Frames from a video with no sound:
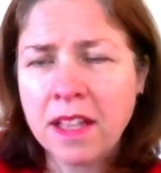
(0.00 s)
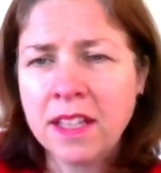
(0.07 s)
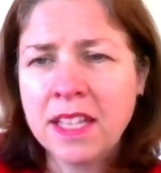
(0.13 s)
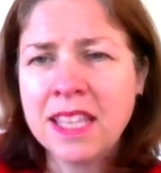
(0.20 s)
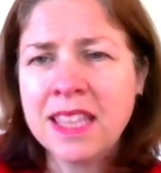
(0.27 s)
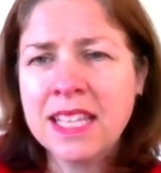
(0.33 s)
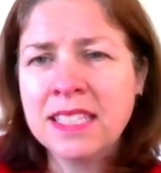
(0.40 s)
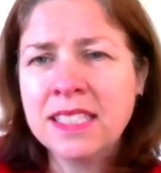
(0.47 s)

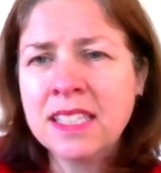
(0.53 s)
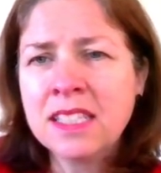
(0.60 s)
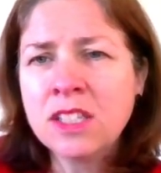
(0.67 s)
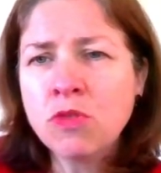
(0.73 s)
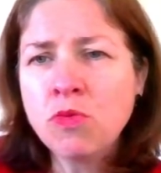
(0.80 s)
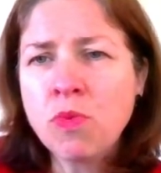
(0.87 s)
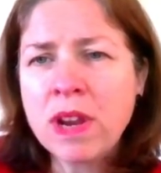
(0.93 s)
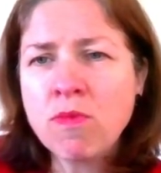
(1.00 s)
This is
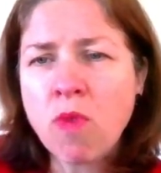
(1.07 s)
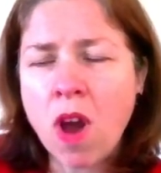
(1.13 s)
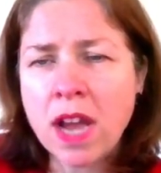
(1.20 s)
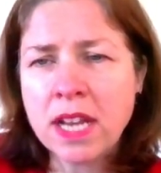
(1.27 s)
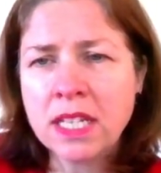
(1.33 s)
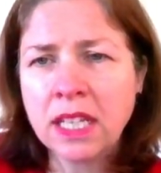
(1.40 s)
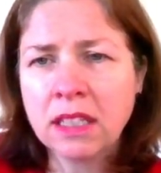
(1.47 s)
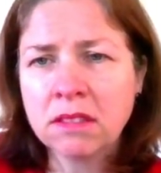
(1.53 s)
a
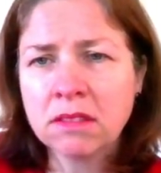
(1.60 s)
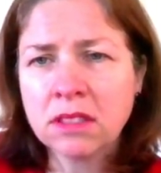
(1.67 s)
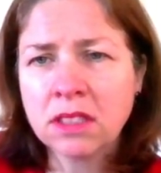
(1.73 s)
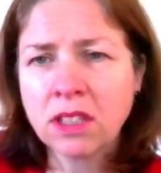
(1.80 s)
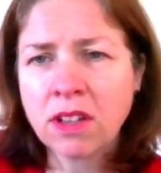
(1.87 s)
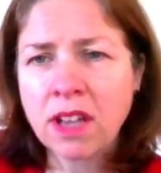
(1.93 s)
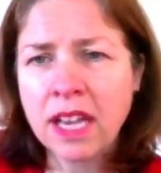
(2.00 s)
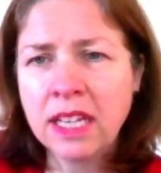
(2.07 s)
rewriting,
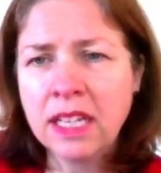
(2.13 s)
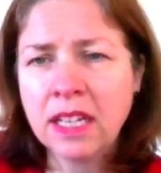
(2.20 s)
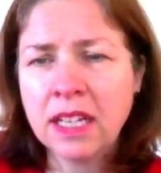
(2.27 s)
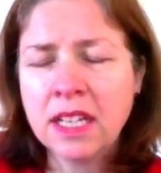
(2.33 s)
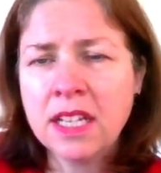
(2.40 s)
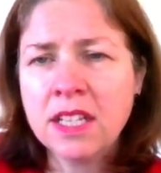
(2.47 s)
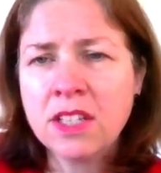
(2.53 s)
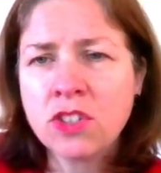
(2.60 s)
okay?
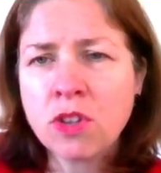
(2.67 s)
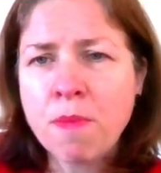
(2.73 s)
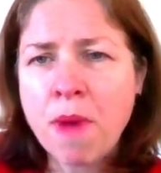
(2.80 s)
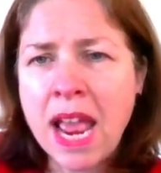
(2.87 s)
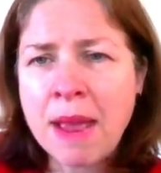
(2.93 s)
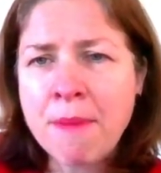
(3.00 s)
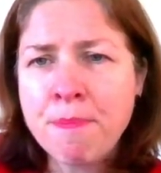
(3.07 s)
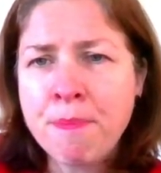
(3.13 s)
So
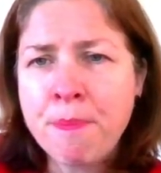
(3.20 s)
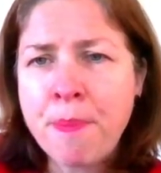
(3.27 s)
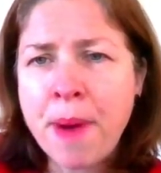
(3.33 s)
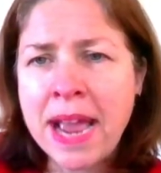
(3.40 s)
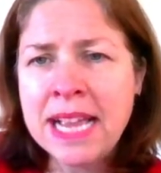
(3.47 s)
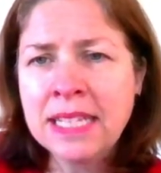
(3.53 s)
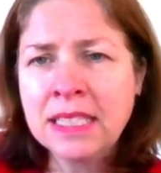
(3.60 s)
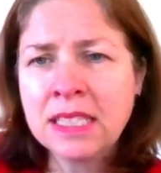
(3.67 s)
my
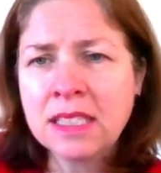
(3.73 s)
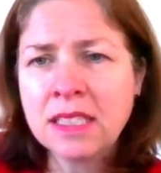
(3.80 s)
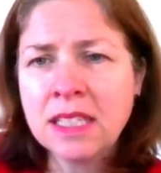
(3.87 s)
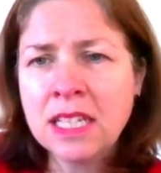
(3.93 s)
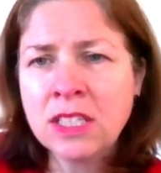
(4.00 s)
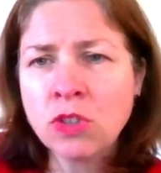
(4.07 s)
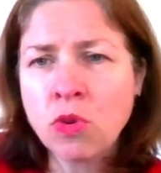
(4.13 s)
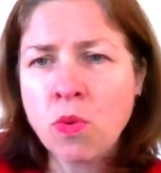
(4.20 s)
base
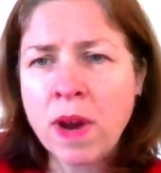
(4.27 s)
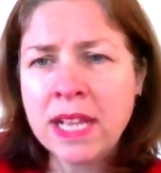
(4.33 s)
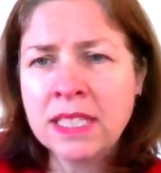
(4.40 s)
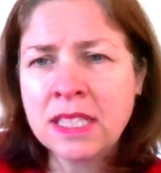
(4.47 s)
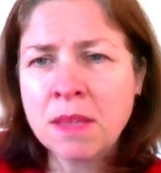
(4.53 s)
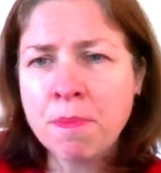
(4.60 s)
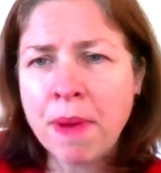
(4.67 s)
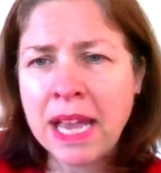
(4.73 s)
is
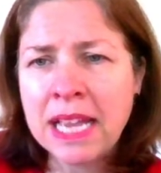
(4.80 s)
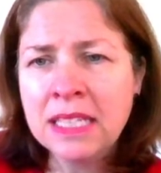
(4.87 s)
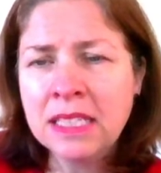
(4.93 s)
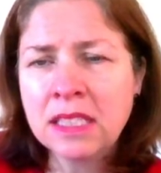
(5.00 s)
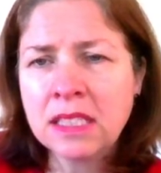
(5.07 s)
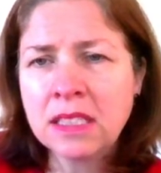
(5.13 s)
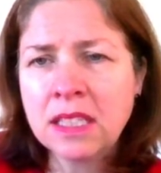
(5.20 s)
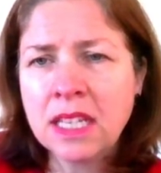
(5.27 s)
always the
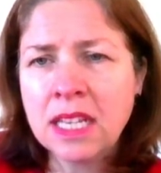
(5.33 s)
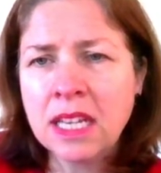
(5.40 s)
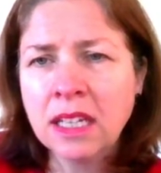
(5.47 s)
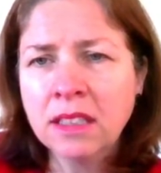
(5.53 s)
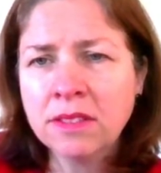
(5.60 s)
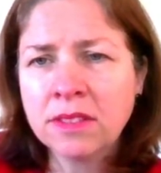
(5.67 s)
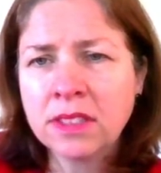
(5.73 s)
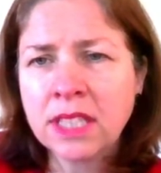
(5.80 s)
base
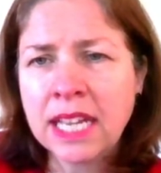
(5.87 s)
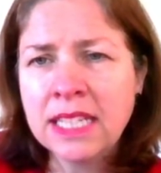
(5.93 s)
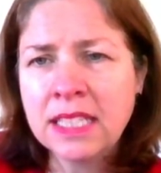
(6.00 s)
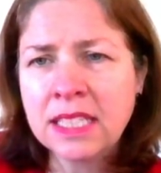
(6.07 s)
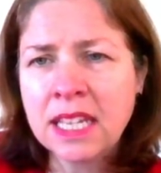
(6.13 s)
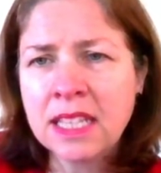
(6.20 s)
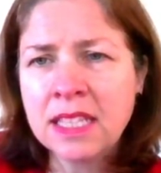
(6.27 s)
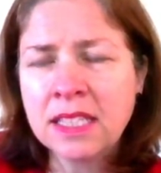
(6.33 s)
here. They
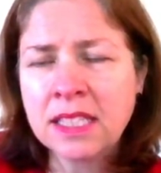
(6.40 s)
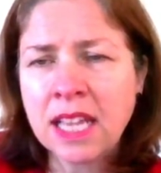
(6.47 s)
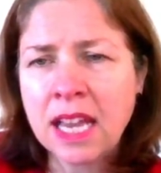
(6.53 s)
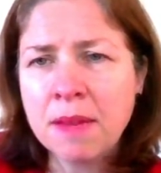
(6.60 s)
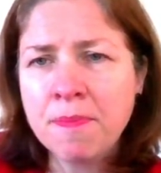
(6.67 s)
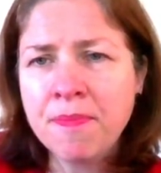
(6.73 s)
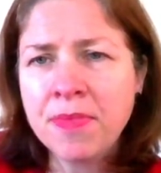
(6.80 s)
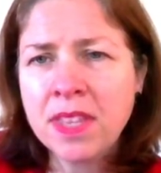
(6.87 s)
stay the
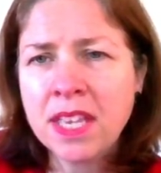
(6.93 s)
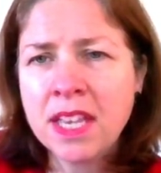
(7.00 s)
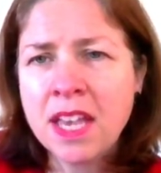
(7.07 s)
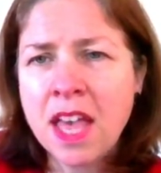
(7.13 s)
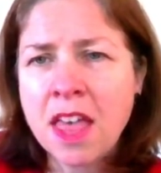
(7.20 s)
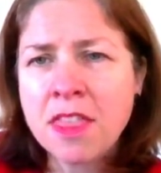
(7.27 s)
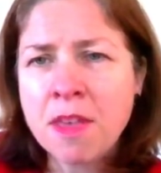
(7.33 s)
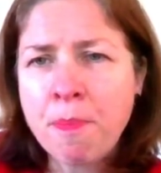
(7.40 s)
same.
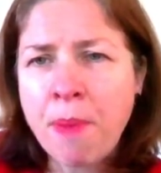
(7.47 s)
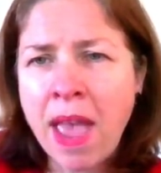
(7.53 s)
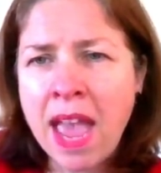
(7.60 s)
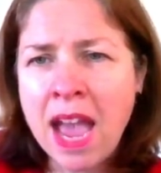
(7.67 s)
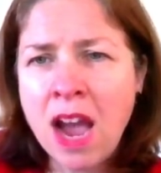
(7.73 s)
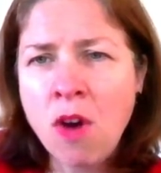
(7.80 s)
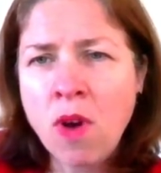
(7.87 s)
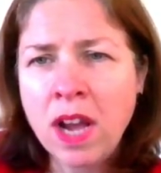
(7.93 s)
The
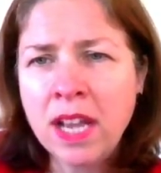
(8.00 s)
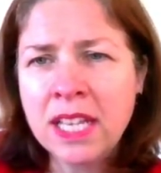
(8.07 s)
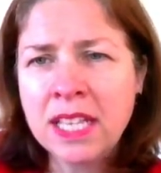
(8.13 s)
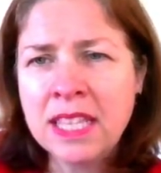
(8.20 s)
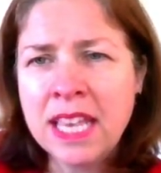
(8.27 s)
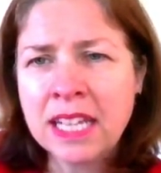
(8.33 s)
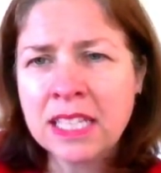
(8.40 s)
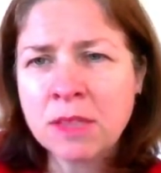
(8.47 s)
power in
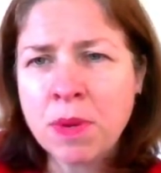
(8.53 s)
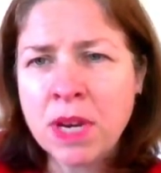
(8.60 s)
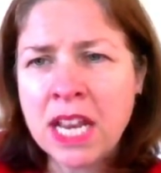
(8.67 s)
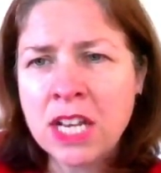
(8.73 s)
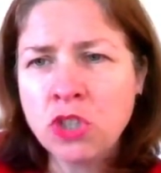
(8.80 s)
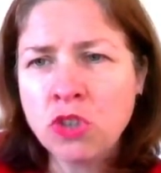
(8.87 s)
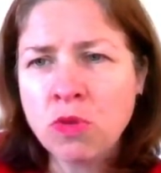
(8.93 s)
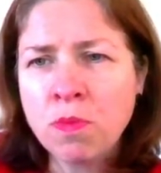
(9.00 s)
the
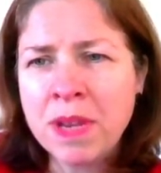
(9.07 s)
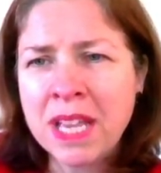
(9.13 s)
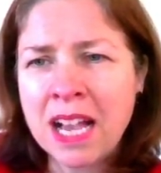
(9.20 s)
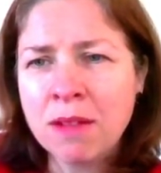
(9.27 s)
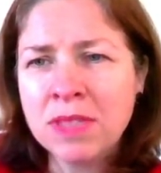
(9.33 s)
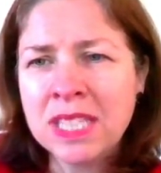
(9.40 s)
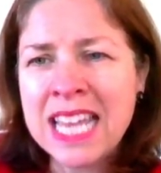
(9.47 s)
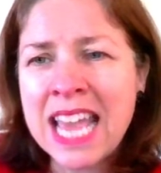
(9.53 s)
exponential
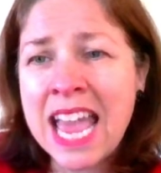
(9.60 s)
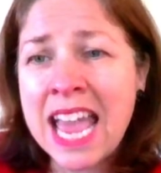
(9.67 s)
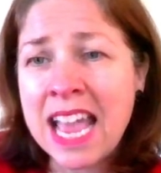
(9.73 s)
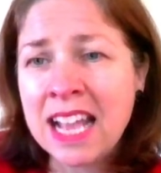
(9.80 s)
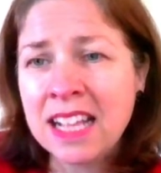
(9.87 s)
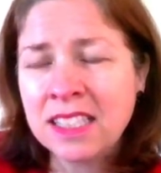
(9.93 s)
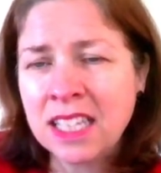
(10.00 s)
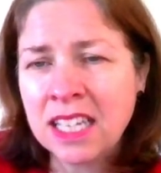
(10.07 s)
becomes the
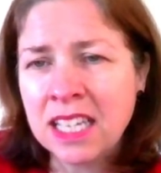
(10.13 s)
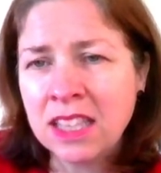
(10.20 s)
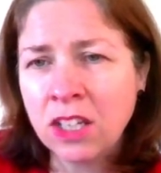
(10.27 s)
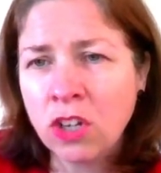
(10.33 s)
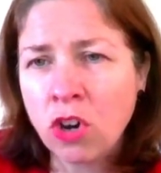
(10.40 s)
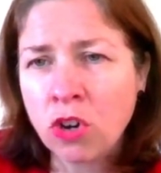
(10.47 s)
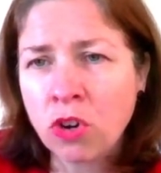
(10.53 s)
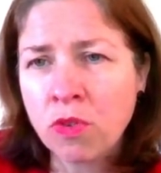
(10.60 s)
answer in the
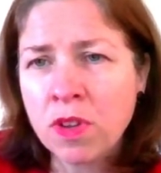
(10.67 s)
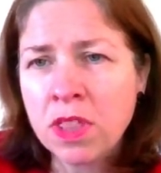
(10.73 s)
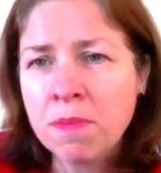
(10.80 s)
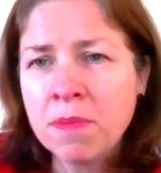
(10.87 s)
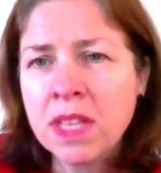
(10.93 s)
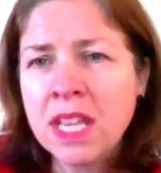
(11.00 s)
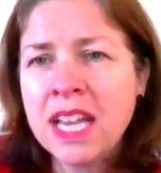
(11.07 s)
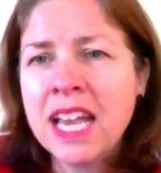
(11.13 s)

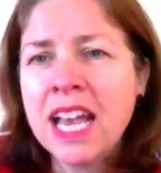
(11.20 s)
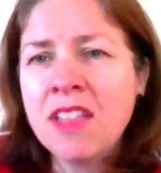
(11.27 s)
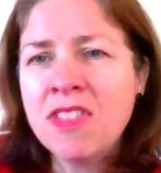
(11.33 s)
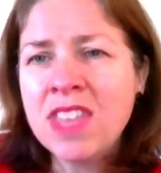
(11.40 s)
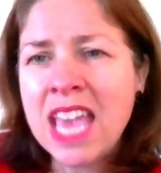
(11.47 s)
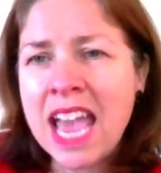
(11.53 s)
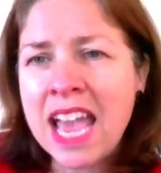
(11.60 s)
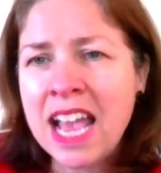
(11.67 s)
logarithm, and
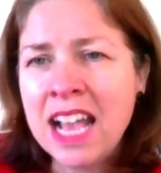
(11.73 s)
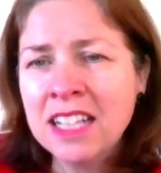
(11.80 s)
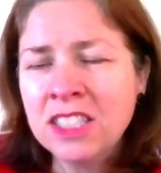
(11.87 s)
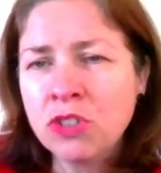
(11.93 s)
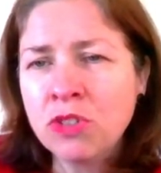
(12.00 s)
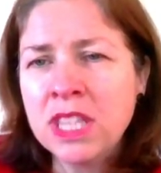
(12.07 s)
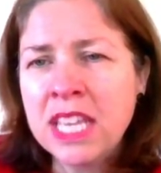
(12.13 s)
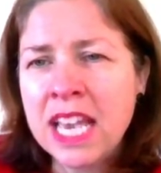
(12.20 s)
the
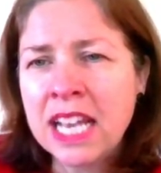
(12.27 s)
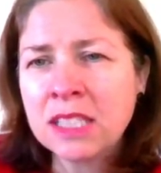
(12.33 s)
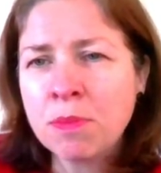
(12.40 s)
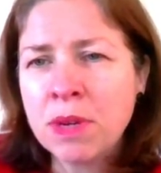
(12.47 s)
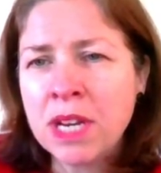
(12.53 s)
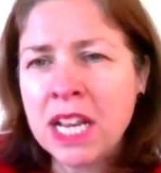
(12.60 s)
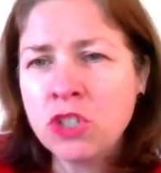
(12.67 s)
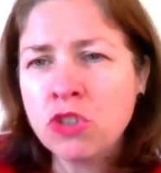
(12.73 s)
answer in the
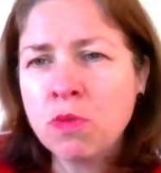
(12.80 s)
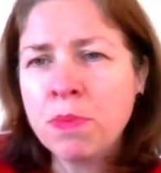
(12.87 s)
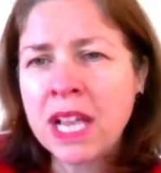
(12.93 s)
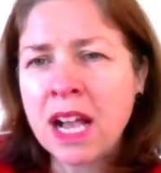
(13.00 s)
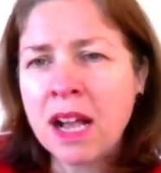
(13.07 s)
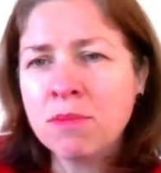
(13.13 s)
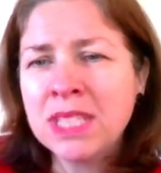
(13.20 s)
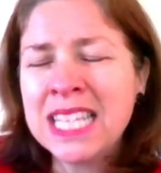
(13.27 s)
exponential
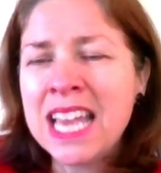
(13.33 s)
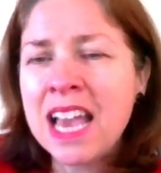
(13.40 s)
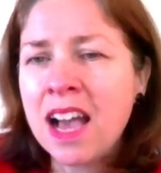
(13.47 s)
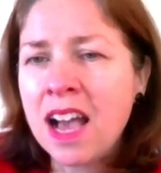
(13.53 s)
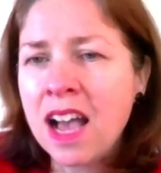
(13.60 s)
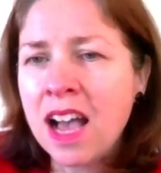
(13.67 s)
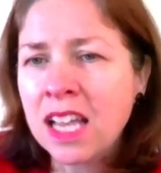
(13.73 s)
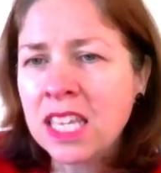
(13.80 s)
becomes the
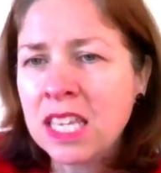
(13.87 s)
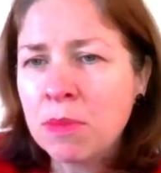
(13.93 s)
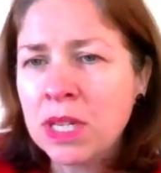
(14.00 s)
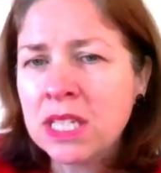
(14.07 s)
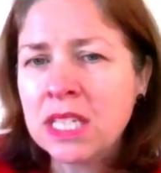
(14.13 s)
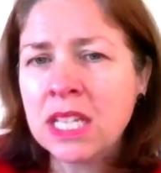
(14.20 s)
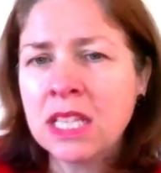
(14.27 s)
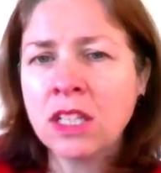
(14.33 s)

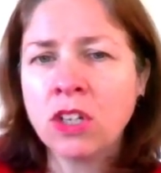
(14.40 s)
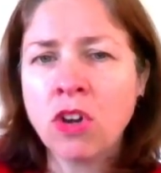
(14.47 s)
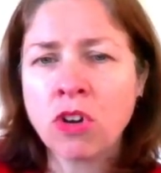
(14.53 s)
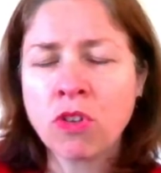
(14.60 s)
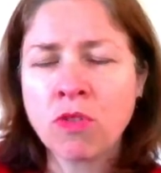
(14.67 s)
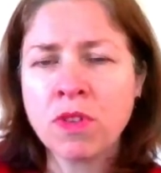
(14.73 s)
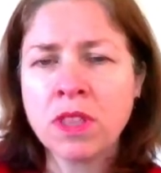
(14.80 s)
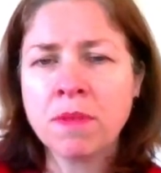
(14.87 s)
argument in the
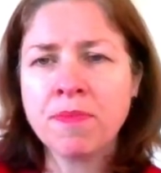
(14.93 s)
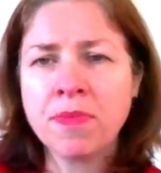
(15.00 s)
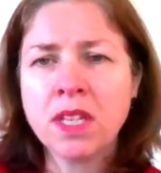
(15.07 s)
logarithm.